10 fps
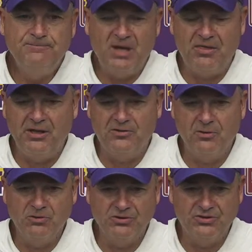I think
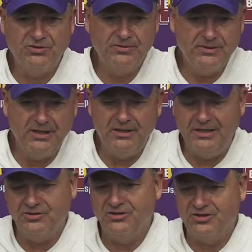there was, uh,
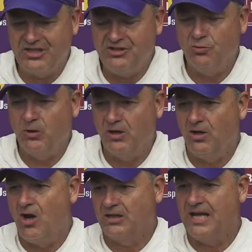as the season went
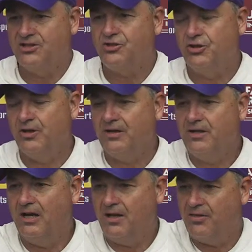along last year, I,